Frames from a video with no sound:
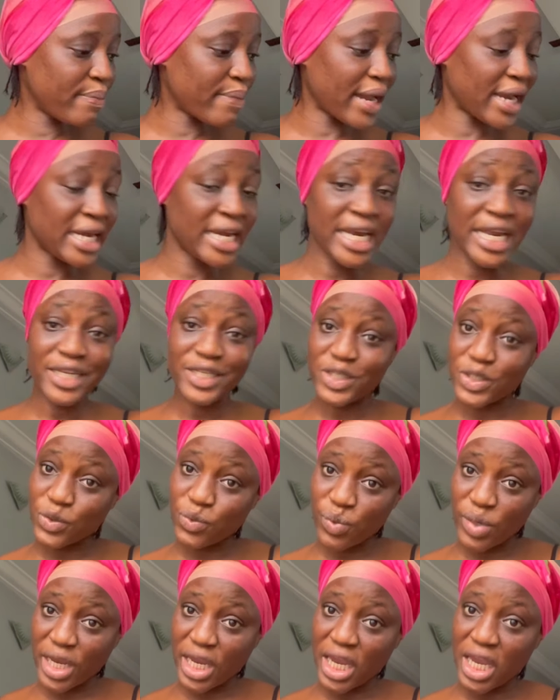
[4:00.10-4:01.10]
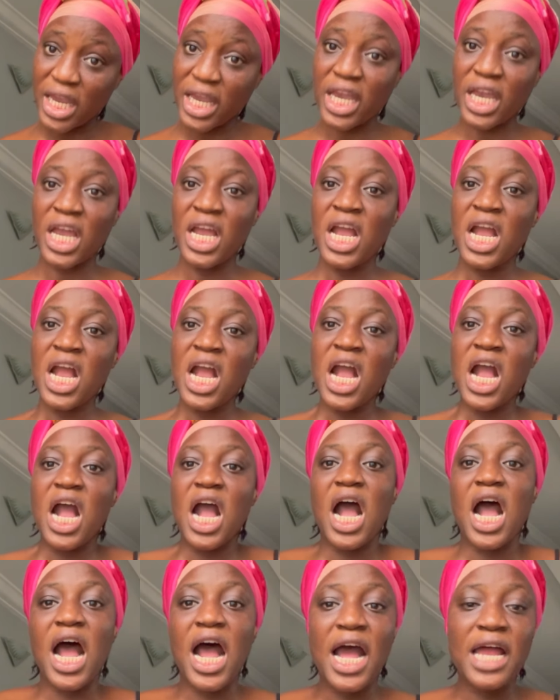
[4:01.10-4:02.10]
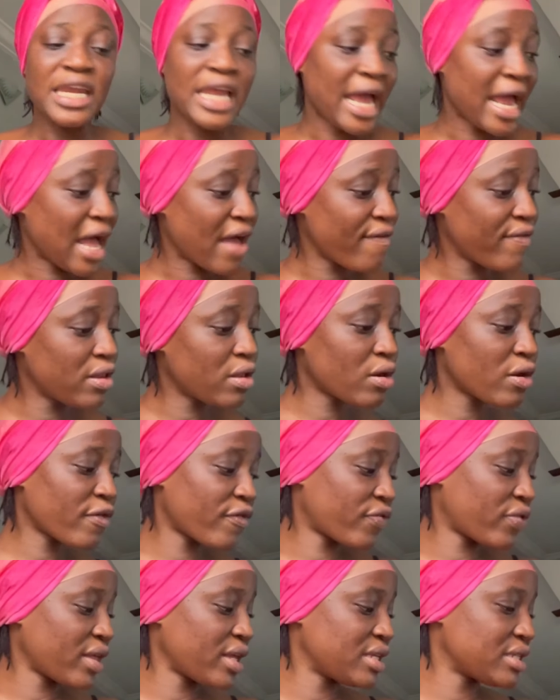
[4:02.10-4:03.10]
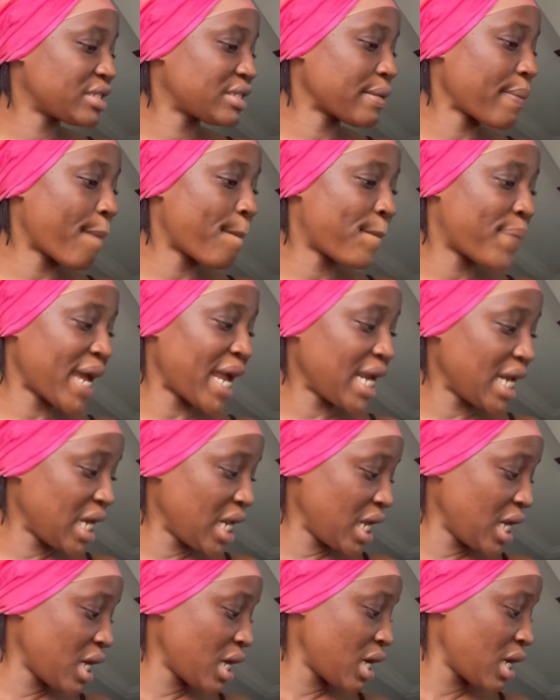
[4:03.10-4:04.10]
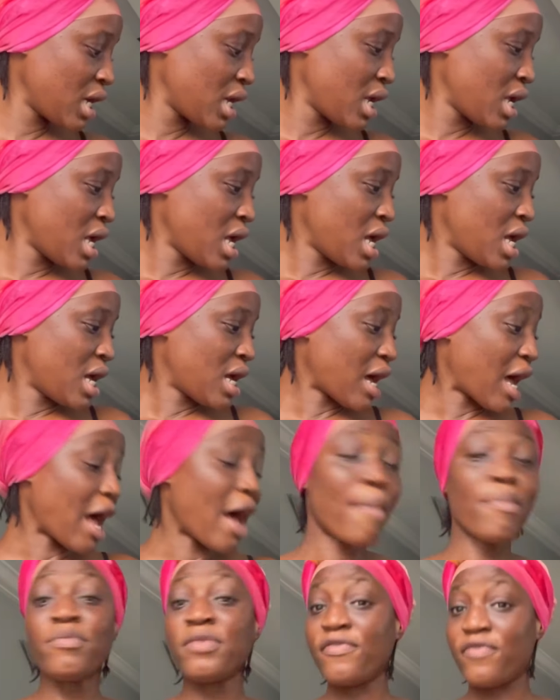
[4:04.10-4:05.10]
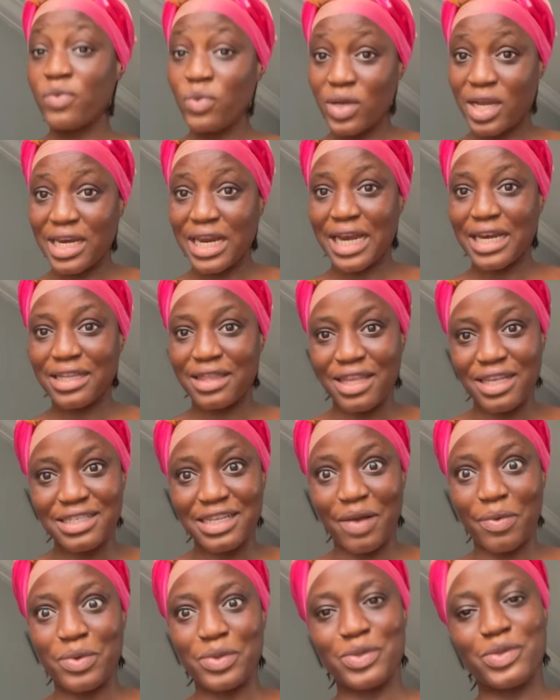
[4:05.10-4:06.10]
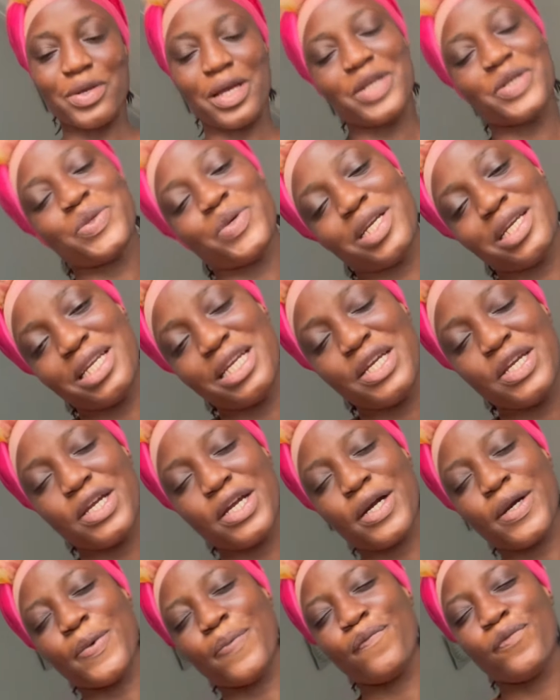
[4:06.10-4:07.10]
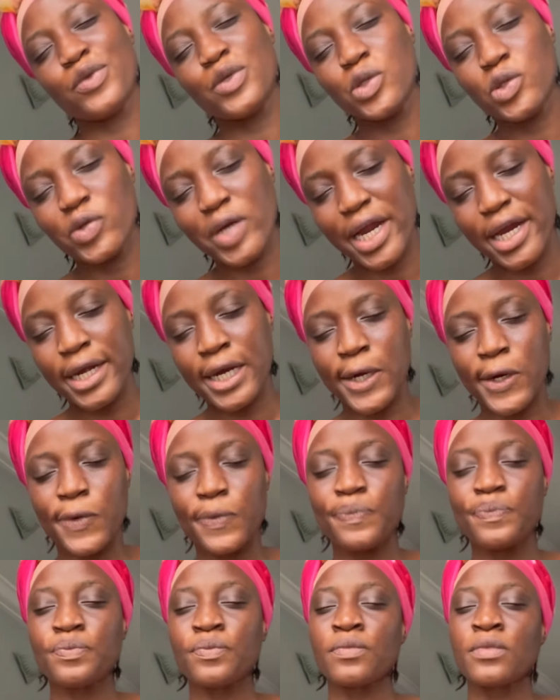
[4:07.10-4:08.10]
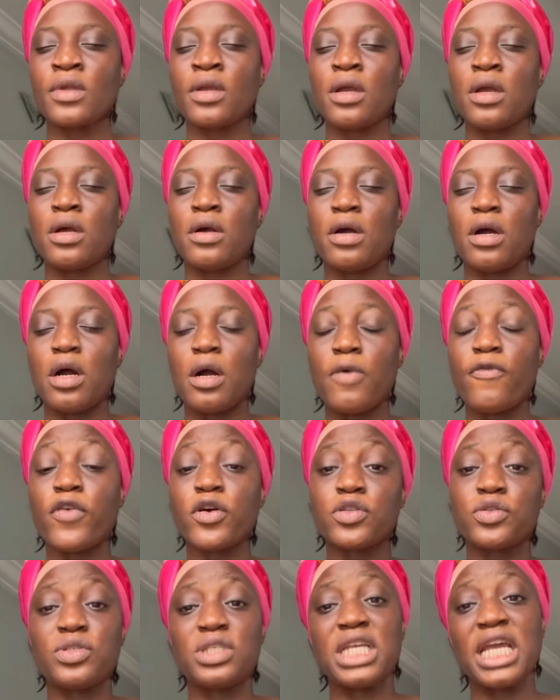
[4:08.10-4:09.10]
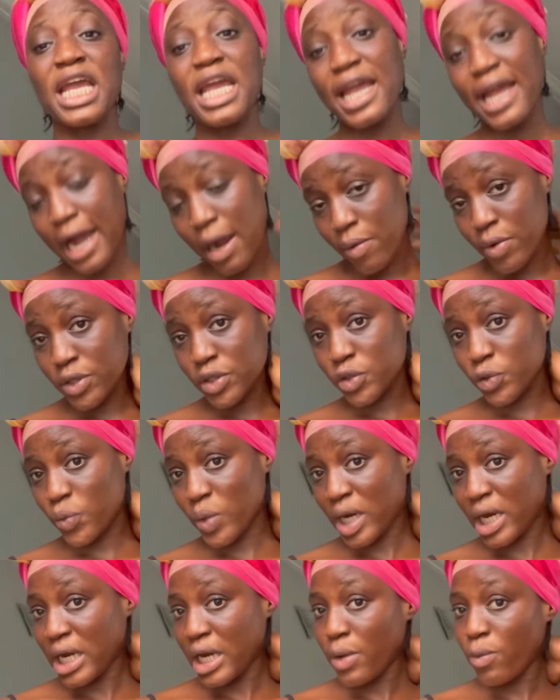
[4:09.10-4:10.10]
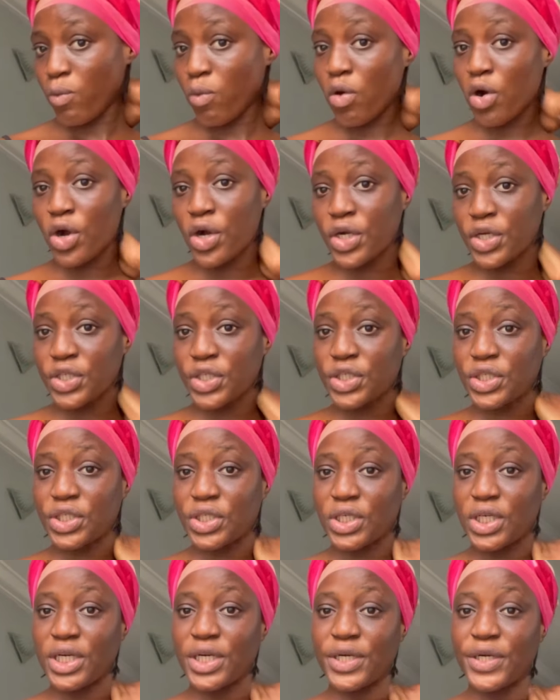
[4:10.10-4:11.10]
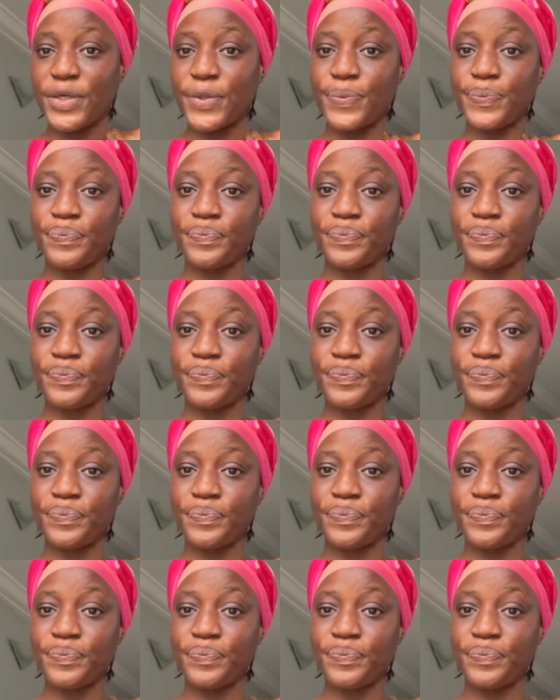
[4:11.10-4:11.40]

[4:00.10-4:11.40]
by next week, and I have a lot of things pending. I'm even looking at the things I want to actually do right now. For today, I want to quickly wash a